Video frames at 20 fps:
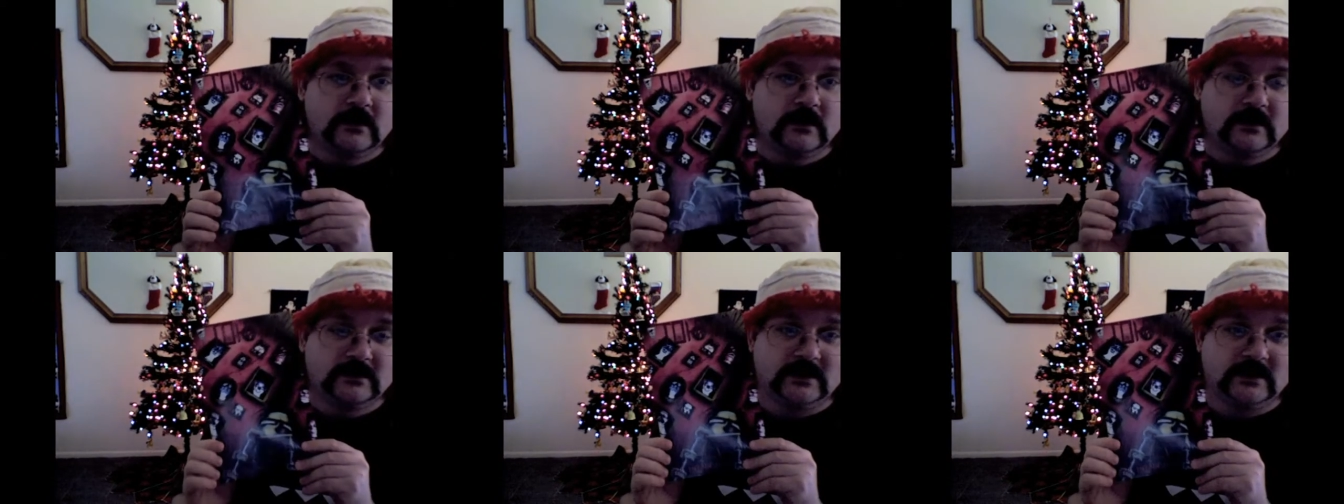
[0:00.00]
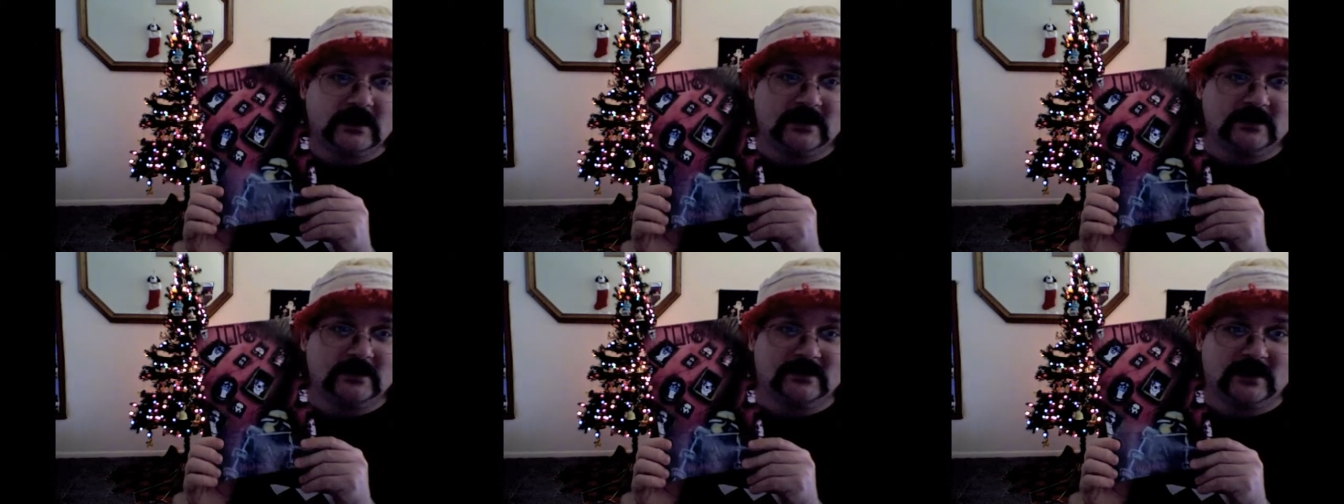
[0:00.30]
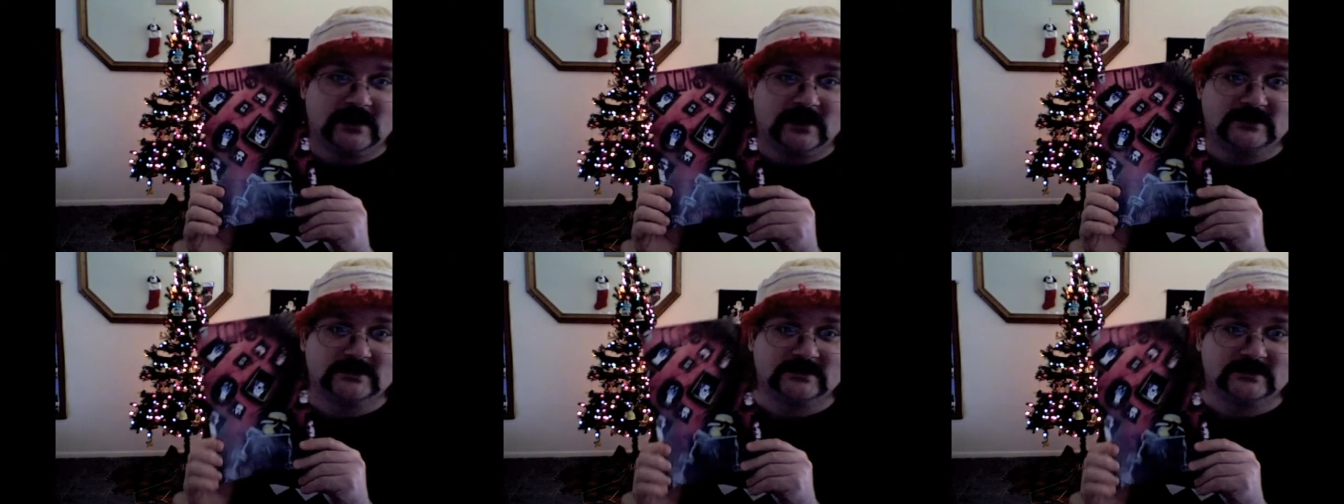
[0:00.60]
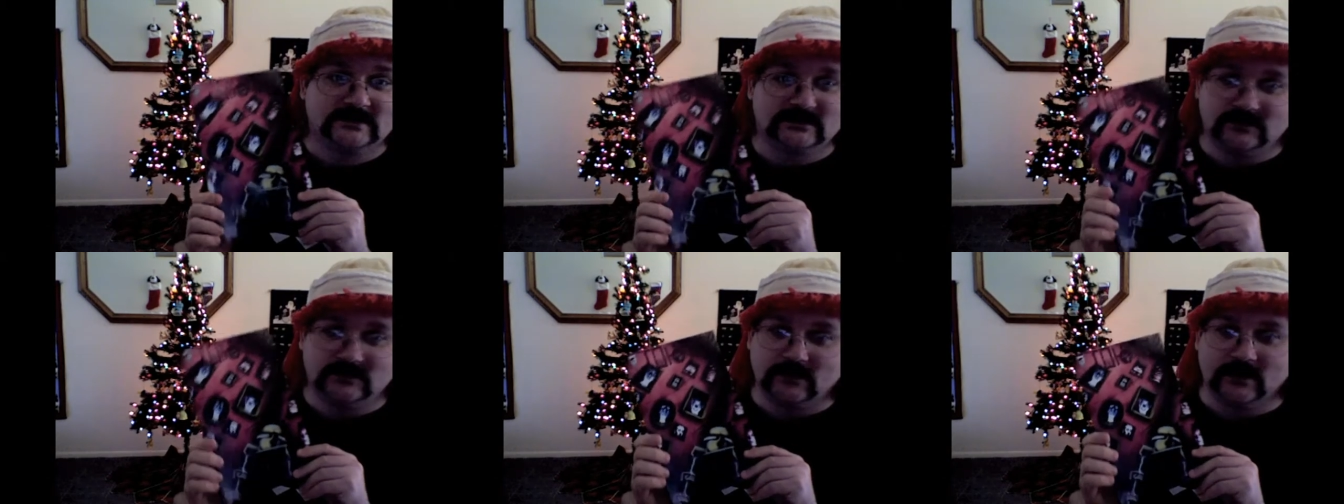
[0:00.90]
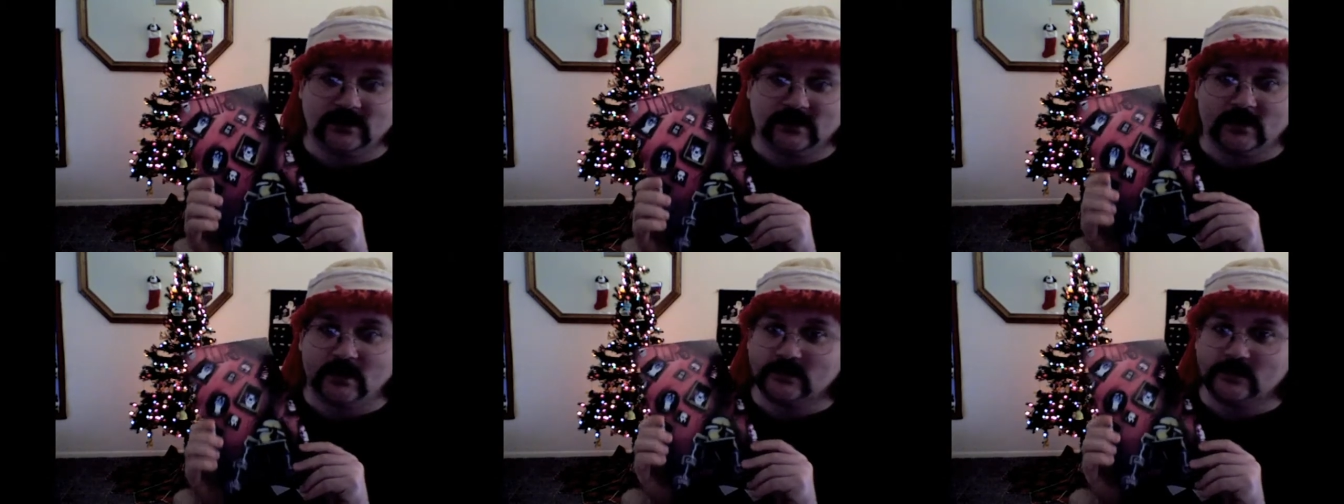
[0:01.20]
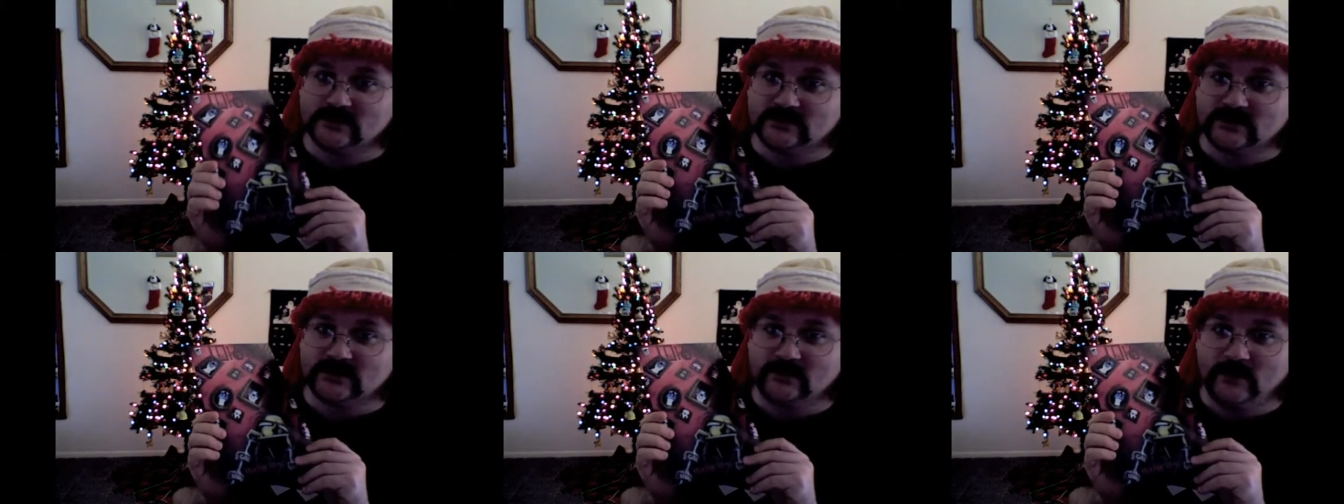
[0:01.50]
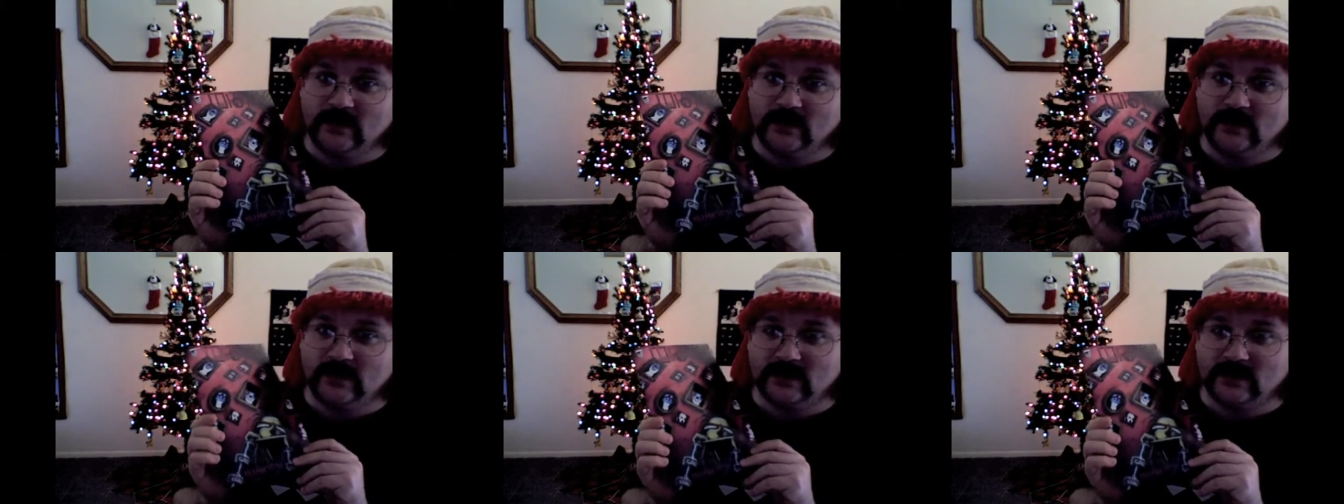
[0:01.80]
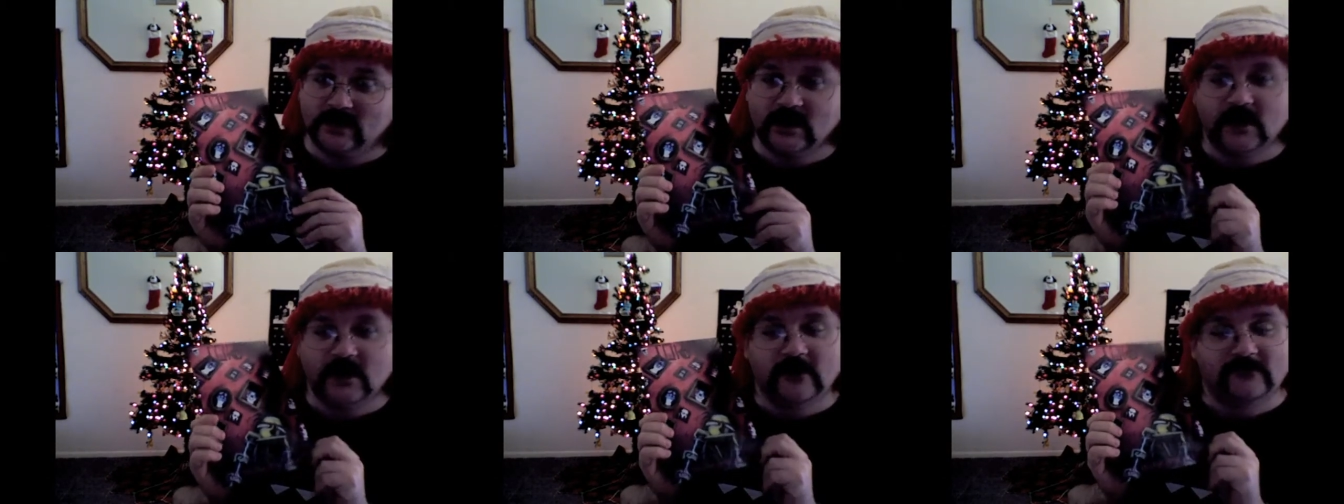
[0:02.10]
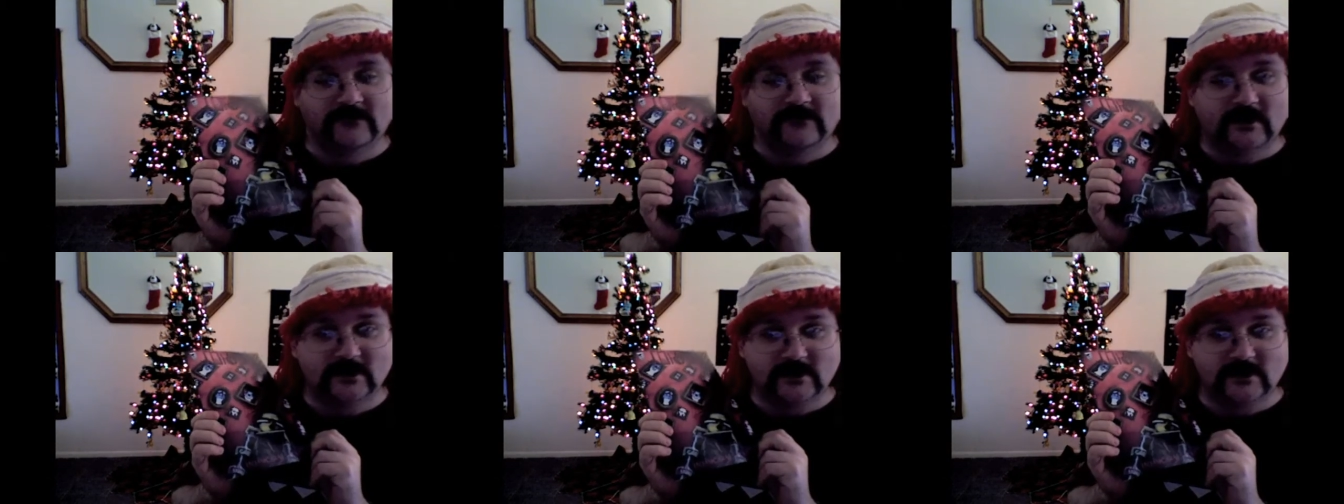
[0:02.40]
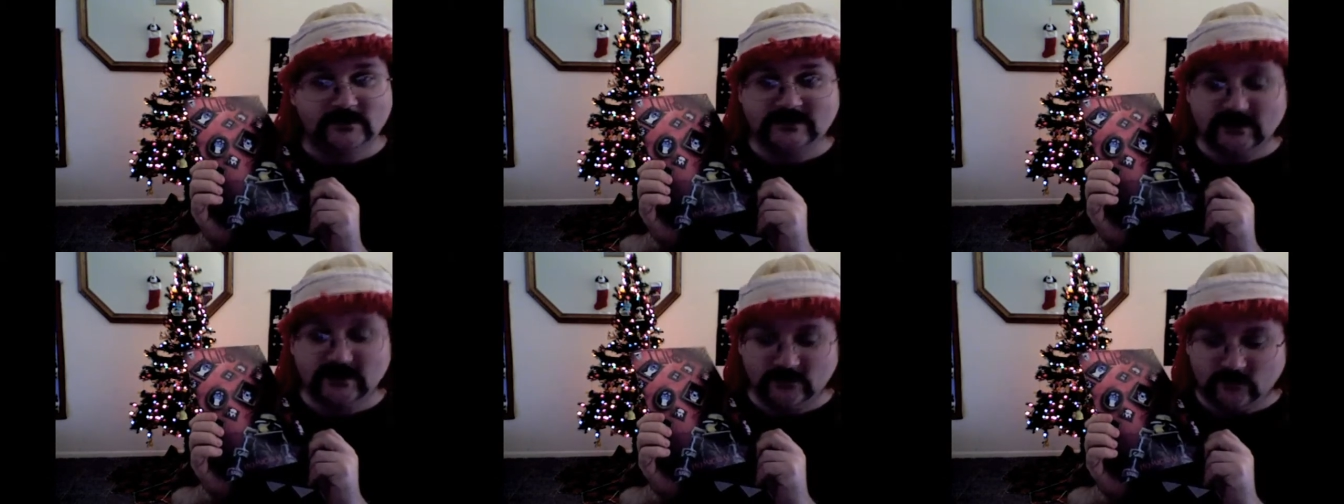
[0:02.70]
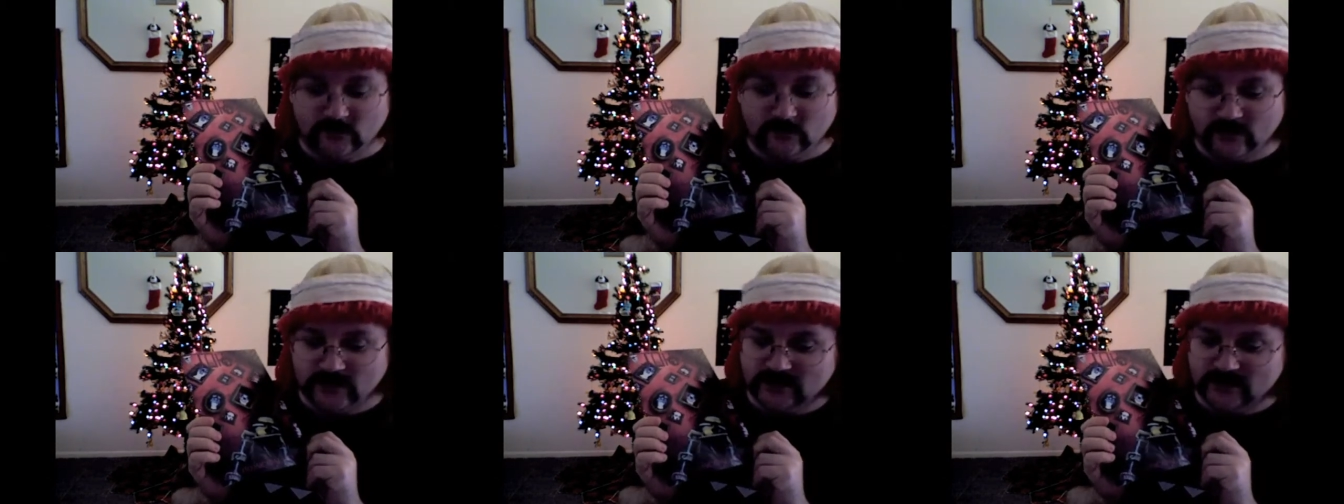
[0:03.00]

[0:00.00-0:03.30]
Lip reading: yeah, that's Johnny the Homicidal Maniac, Volume 2.